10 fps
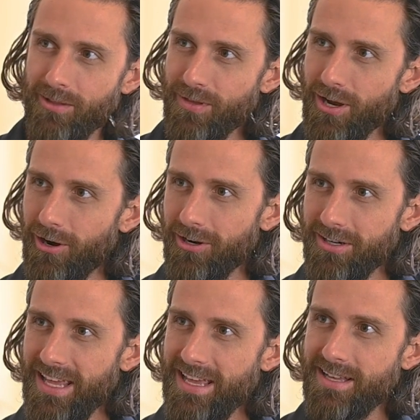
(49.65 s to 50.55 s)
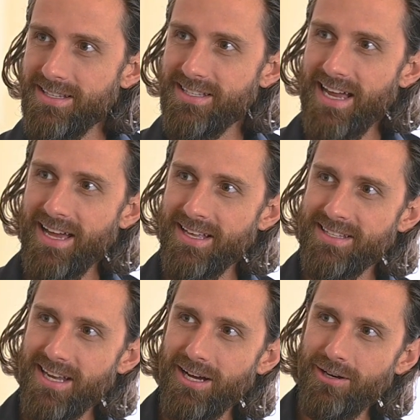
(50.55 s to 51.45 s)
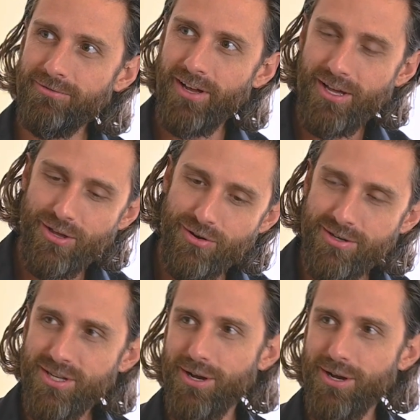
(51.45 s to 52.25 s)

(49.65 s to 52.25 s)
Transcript: The art and science of Nurse